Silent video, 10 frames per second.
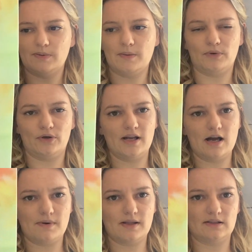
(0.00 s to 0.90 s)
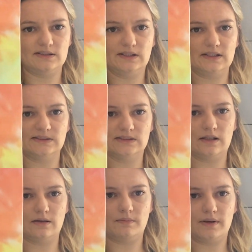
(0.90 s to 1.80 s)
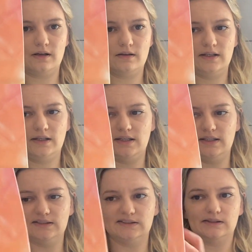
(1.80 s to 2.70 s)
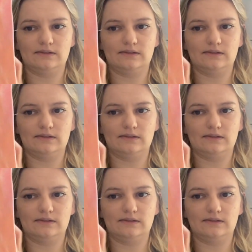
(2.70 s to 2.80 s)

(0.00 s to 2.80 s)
been blown out by the sun, but it is